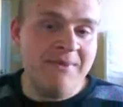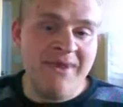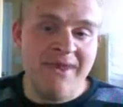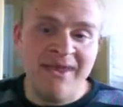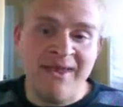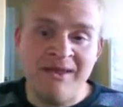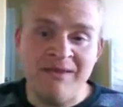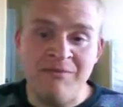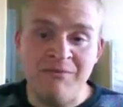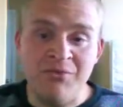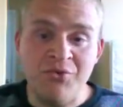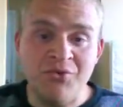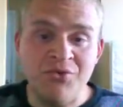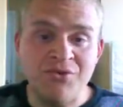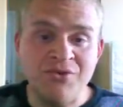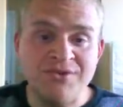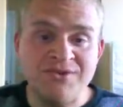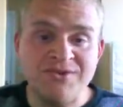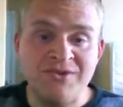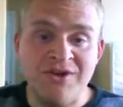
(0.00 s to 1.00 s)
being in
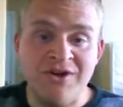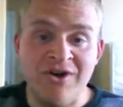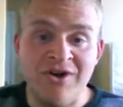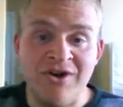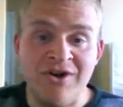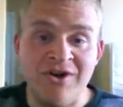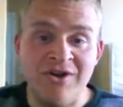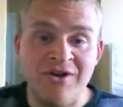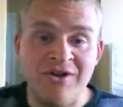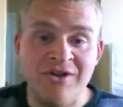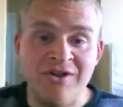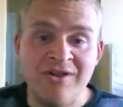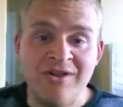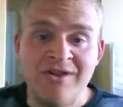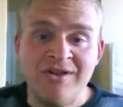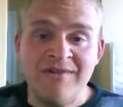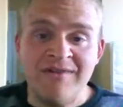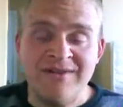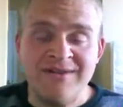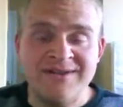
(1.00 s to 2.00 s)
pools all
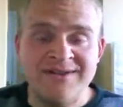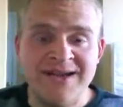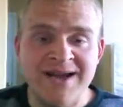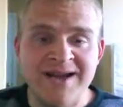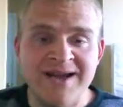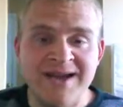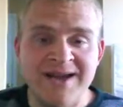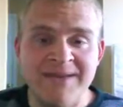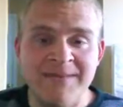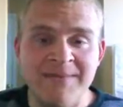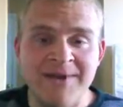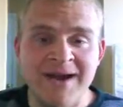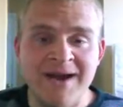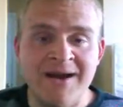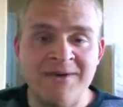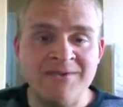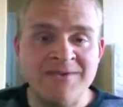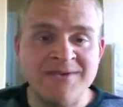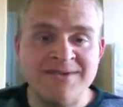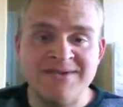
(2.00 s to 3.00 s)
the time,
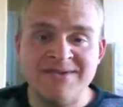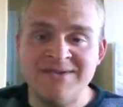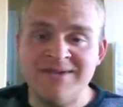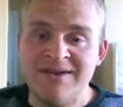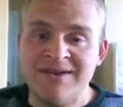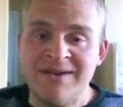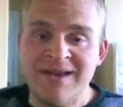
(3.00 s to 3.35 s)
I was